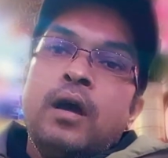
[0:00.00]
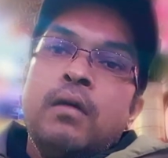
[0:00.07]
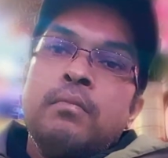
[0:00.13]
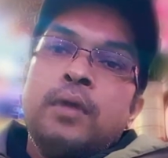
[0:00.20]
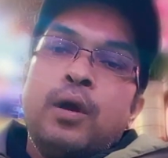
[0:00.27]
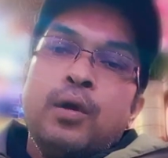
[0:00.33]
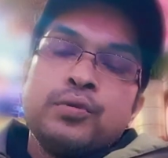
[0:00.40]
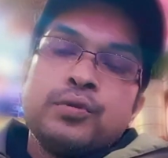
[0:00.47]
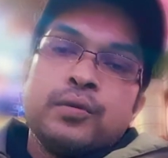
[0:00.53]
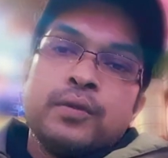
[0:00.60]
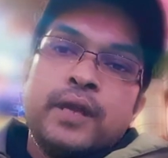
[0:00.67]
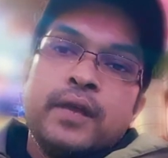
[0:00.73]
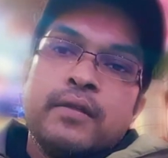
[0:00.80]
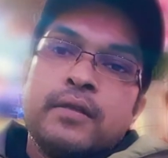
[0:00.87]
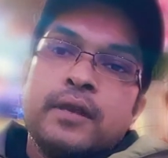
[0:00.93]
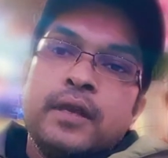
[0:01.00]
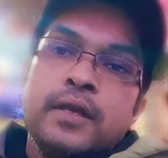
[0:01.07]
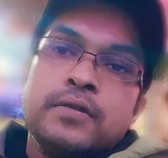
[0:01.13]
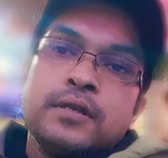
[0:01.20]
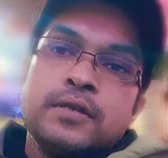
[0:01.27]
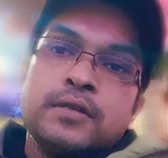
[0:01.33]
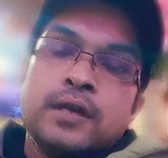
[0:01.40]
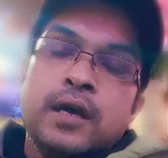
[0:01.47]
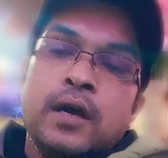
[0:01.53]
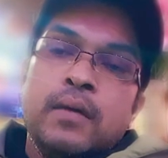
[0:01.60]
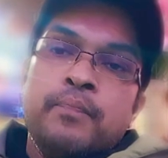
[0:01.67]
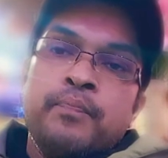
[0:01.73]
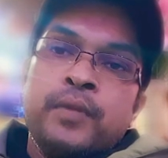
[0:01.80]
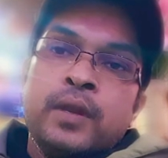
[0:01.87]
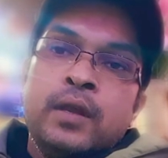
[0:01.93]
Also, the other thing is
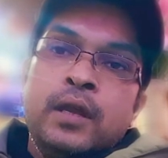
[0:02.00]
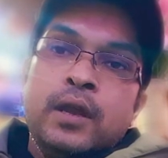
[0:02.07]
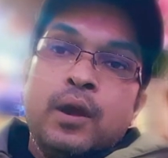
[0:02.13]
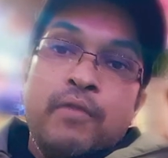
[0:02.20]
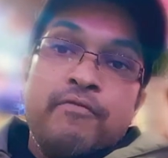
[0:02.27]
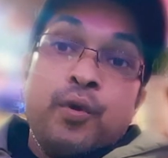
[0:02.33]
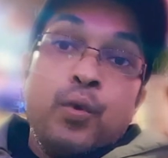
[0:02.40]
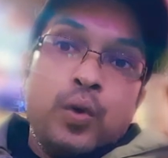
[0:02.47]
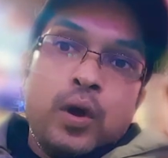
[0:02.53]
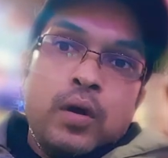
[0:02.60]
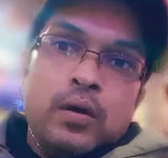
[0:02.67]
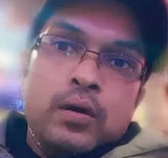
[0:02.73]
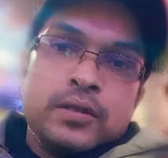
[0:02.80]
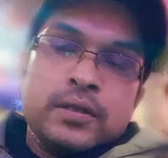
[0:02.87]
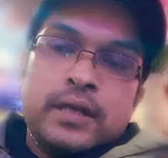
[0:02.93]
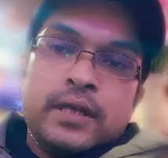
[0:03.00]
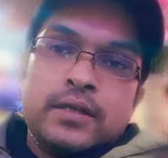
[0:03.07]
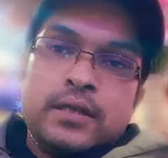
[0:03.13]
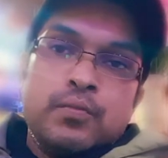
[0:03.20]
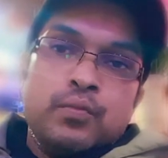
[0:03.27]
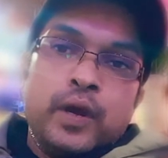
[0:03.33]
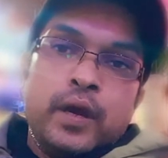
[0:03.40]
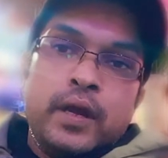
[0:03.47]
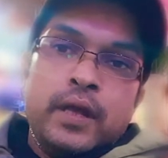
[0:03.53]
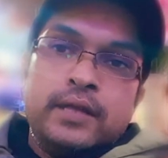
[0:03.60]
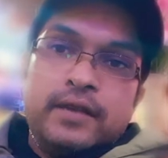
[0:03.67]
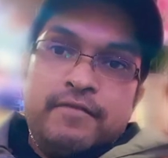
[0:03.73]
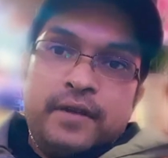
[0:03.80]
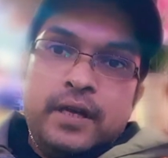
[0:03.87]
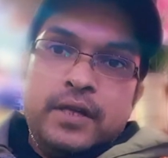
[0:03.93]
if all cars are this, then we're going to
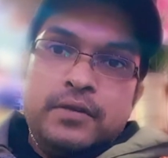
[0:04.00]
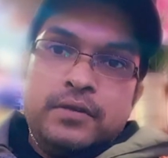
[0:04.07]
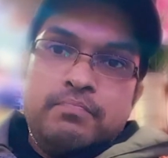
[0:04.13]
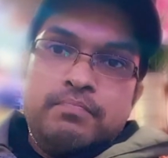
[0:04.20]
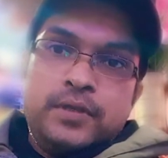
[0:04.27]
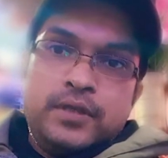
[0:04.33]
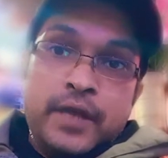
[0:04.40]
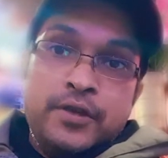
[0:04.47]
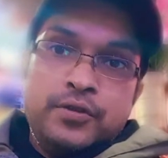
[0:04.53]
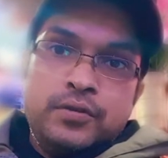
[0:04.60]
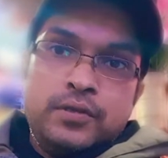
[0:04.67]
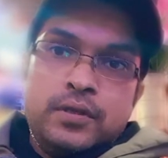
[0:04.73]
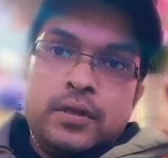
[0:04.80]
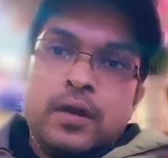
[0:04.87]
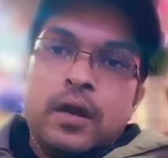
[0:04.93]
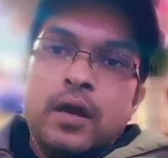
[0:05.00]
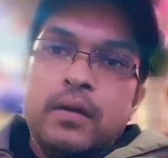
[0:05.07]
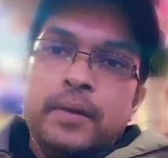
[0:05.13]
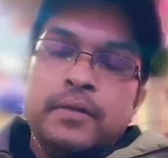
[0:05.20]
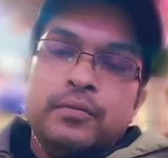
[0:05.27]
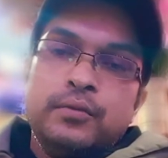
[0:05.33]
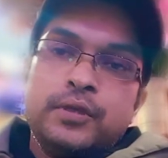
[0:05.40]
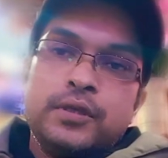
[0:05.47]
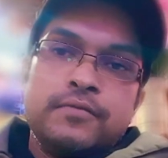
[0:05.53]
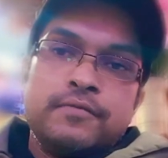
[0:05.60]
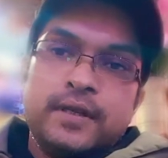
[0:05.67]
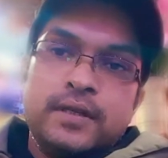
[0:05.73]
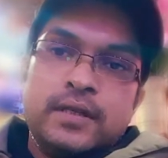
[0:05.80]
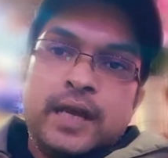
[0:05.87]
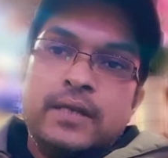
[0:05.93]
definitely change the climate, which is
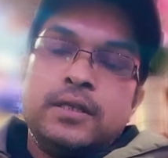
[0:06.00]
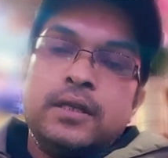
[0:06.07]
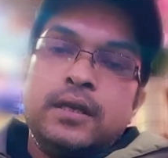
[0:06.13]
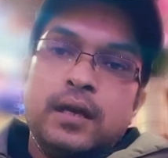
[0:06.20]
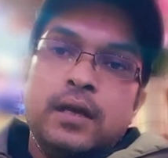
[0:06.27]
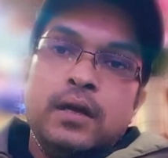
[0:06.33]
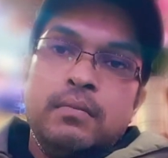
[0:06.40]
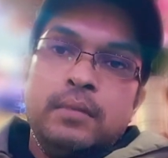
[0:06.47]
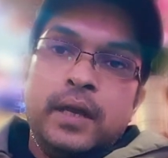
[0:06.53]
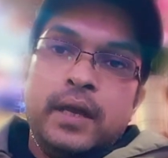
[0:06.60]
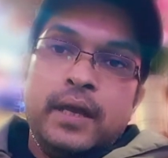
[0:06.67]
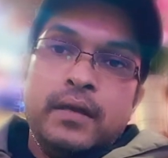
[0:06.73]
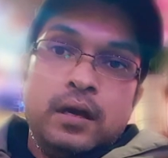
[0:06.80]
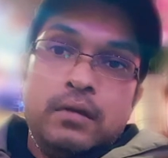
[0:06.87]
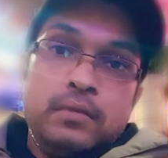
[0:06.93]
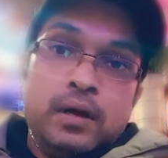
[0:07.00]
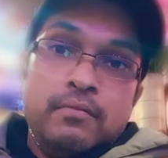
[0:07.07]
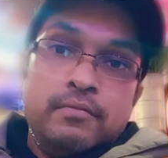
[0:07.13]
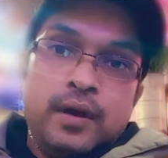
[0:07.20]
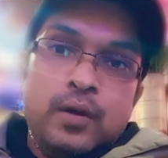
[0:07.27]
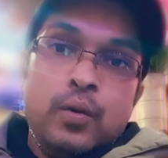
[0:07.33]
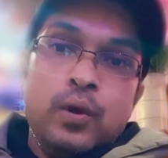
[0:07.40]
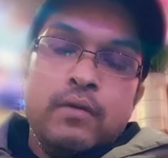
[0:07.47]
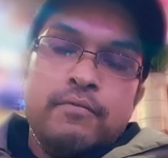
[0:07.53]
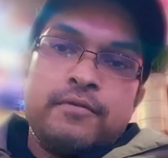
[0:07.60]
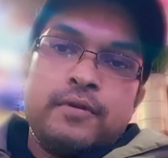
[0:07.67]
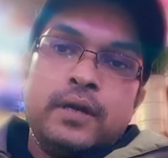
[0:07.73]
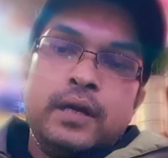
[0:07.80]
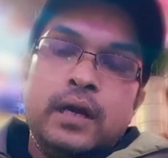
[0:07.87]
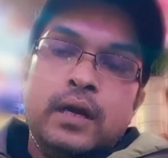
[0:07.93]
fantastic. Again, I'm all up
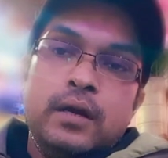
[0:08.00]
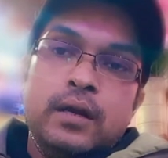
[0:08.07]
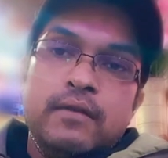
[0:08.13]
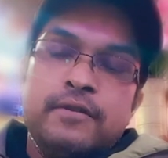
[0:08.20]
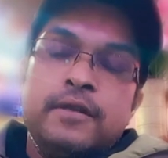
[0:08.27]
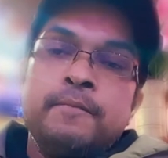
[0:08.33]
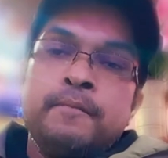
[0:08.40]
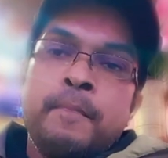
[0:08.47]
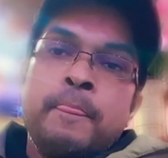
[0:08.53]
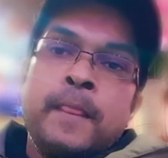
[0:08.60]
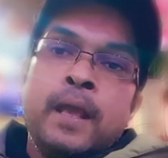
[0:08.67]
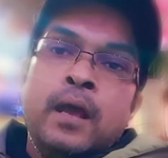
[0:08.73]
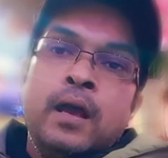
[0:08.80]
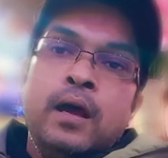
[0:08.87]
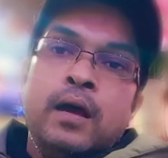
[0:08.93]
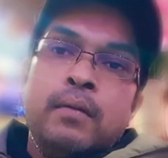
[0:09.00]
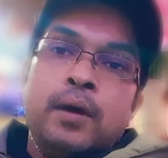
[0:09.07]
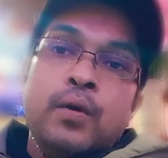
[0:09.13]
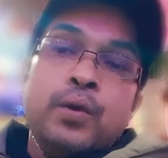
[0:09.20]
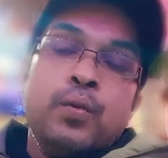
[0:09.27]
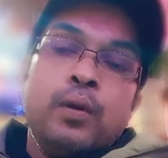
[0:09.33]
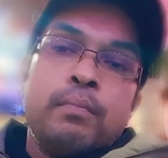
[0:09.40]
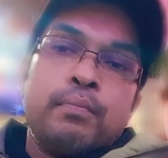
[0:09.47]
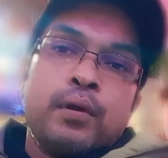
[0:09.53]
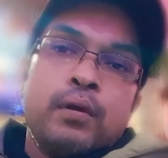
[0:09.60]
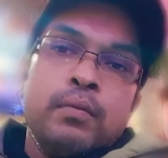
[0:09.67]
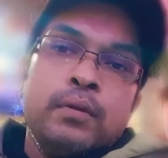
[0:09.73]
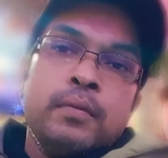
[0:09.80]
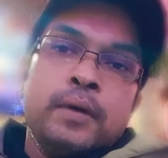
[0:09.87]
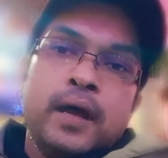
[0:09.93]
for it. I love it. Only one
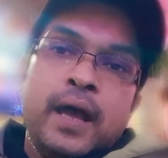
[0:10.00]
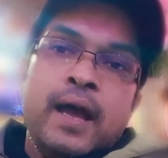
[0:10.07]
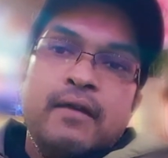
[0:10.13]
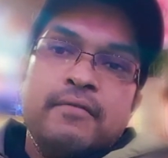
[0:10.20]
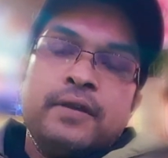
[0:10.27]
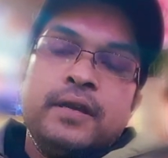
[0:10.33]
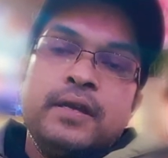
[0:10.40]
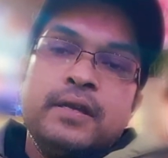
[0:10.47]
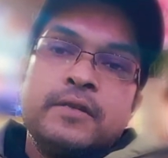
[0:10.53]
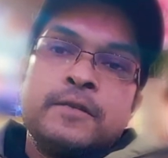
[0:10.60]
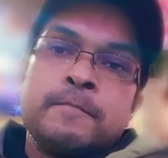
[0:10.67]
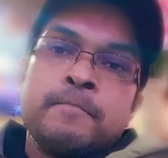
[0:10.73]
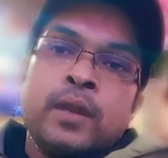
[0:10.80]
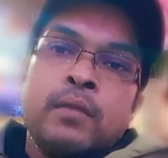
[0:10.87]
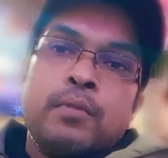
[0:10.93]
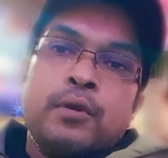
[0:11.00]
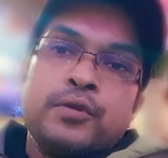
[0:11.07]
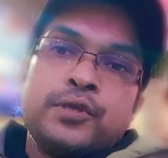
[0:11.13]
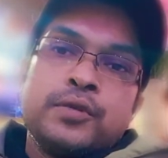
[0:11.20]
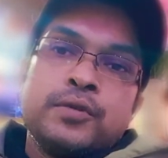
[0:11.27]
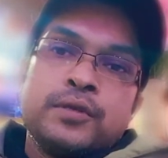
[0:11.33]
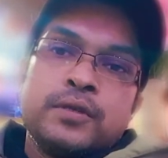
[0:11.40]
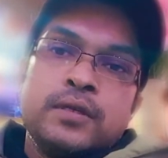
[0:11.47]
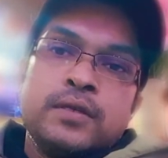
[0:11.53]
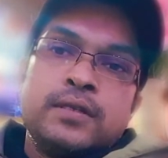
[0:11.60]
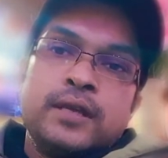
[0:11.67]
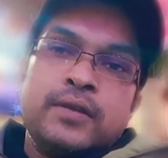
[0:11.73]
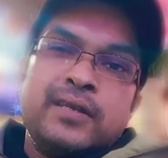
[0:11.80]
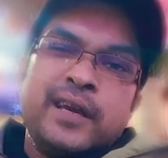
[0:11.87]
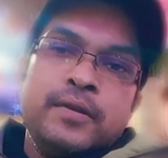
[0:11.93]
problem I have is Boris Johnson has
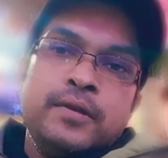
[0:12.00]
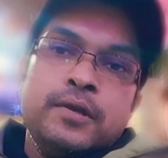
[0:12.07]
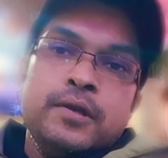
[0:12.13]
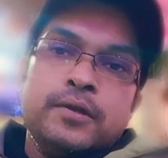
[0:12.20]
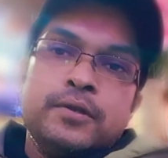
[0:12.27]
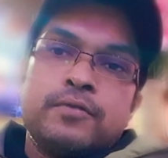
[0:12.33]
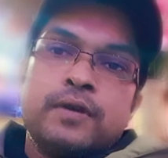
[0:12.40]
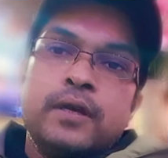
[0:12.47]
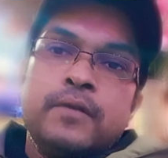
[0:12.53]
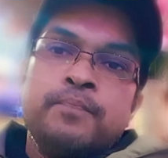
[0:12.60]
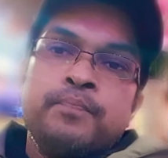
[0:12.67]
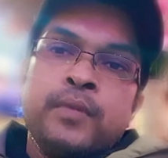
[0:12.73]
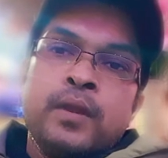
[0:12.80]
said 10 years, right?